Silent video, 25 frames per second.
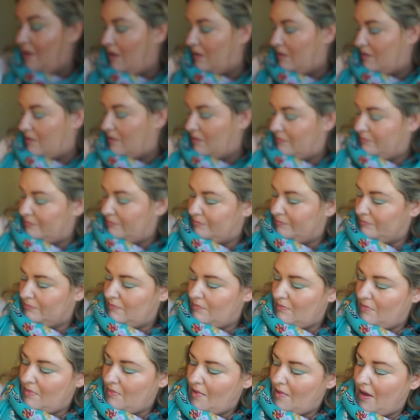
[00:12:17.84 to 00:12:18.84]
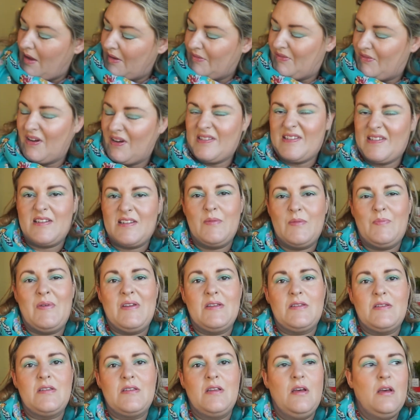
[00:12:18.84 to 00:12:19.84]
I don't know. I find it a
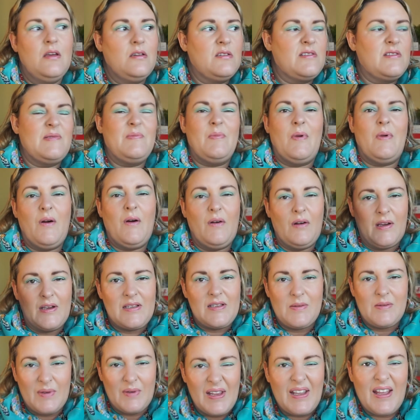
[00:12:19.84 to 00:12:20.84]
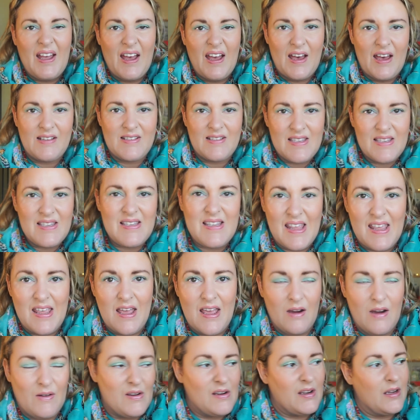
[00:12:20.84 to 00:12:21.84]
bit demoralizing when you can't see
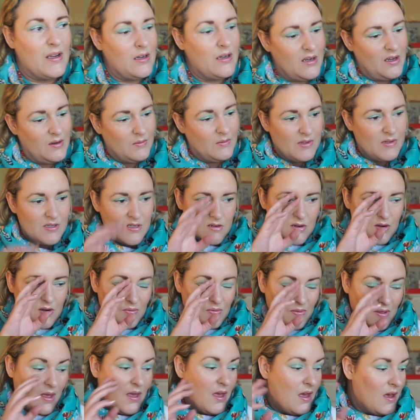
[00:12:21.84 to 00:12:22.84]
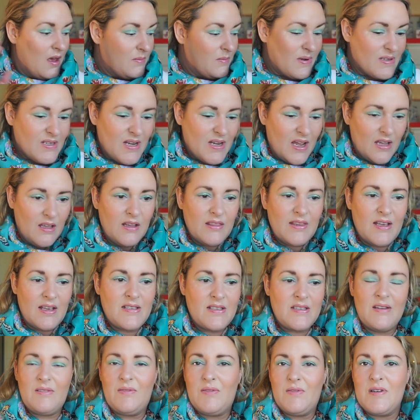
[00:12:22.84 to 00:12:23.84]
how you're getting on with stuff. But yeah,
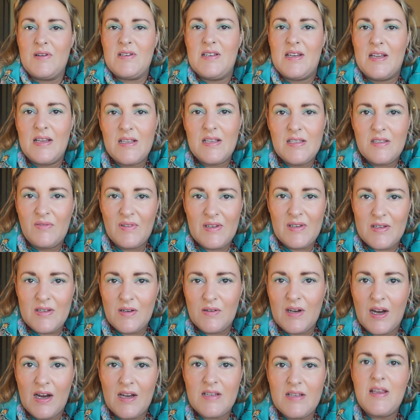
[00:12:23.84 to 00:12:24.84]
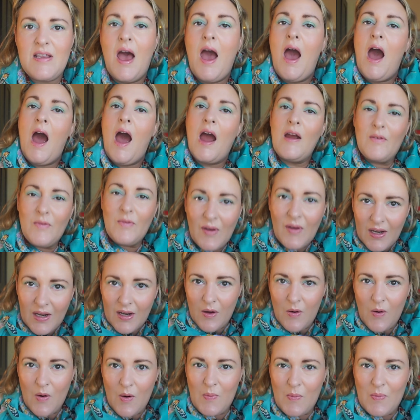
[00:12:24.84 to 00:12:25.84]
that's it for today's video, guys. I really
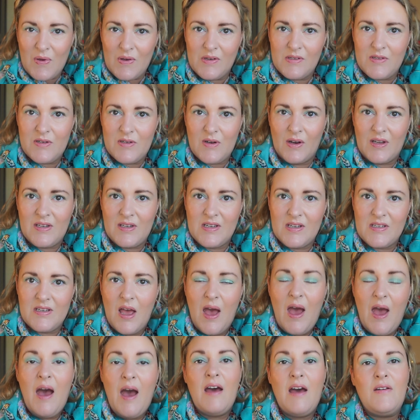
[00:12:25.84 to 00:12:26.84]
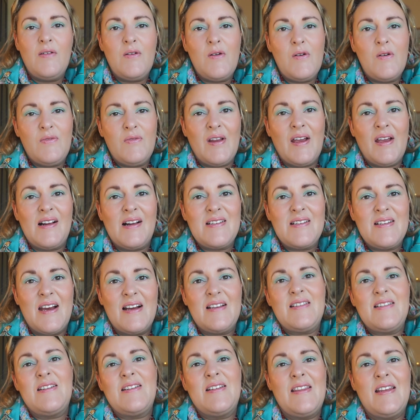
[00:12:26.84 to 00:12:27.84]
hope you enjoyed it, and hopefully I'll
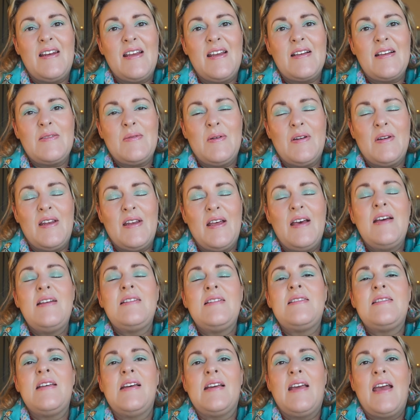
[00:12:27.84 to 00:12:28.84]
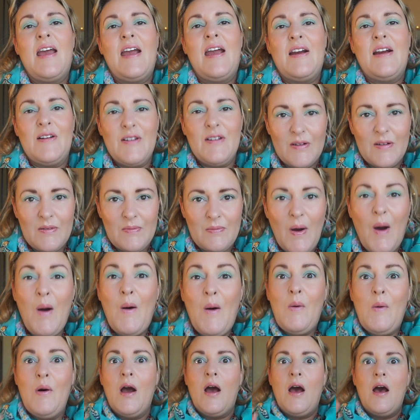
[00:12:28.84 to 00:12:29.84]
chat to you in the next one. Take care.
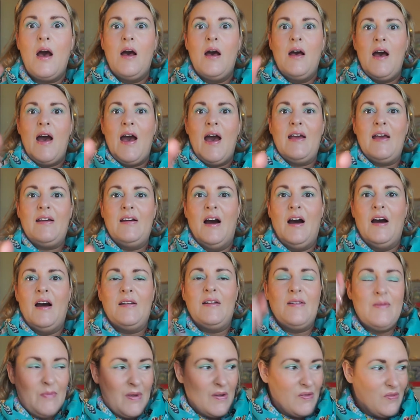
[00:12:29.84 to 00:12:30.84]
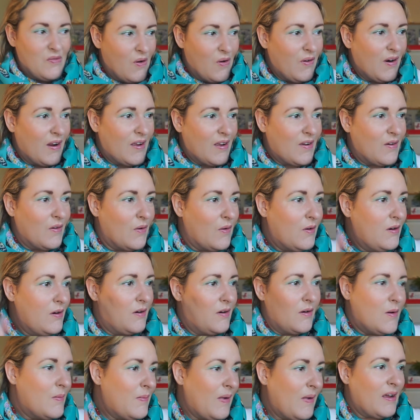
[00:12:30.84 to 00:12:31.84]
Oh, hang on, before I go,
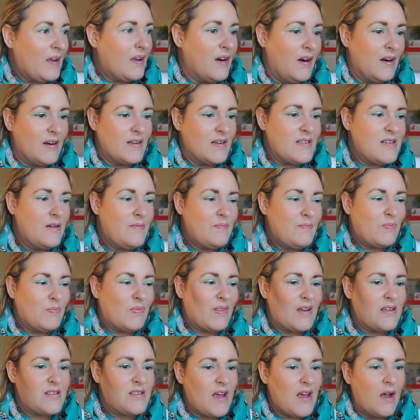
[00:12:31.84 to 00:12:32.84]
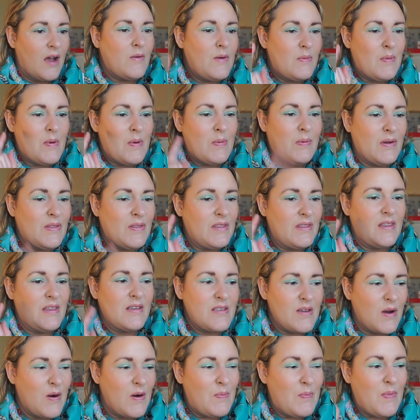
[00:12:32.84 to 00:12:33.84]
oh my god, because I will be putting
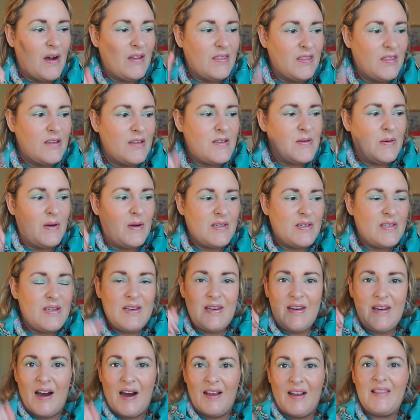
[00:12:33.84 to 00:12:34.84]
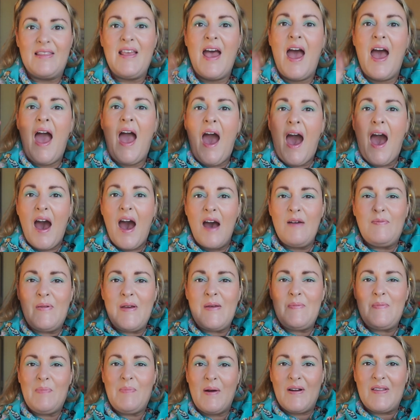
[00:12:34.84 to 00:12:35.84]
this up on the 29th.
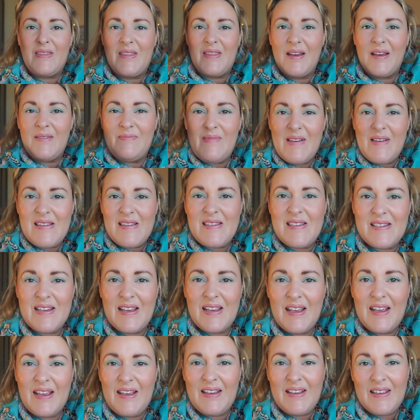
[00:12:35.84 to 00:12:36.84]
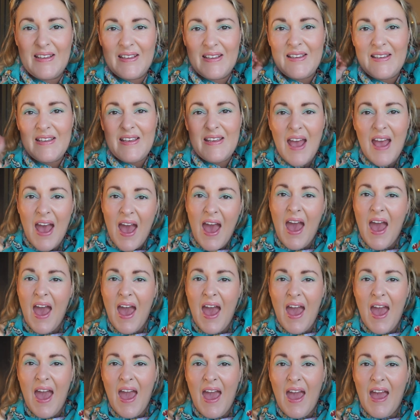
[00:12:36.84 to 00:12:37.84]
Happy birthday, Misty!
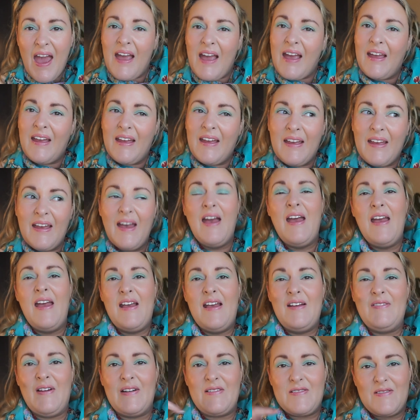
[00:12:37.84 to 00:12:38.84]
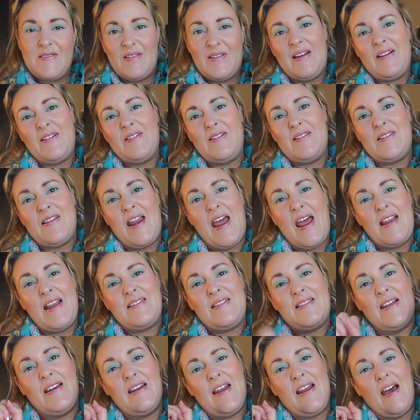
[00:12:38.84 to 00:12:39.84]
Yay! If I was really good at
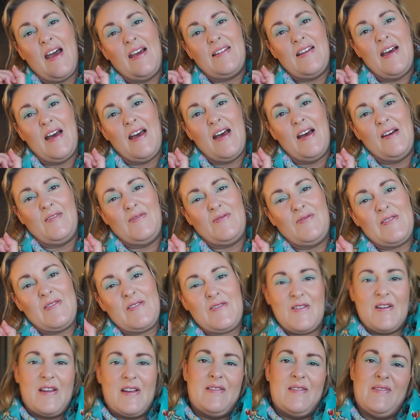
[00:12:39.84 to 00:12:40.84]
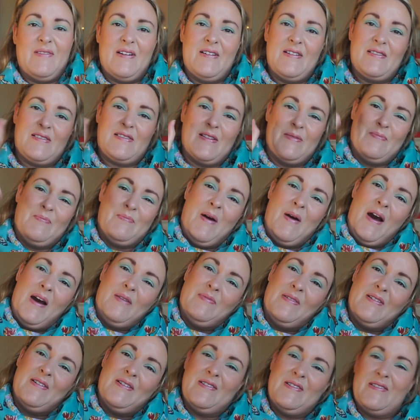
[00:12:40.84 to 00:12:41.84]
editing, I'd have streamers and
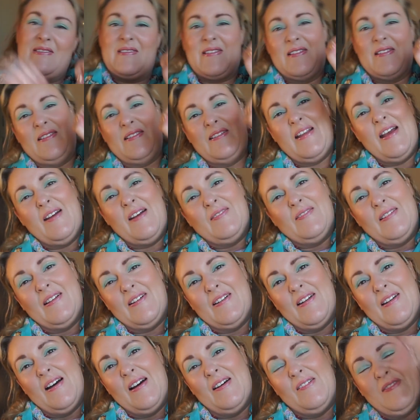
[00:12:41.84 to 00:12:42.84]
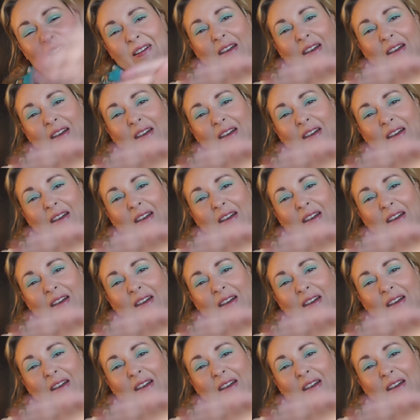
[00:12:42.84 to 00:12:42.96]
poppers and everything going off.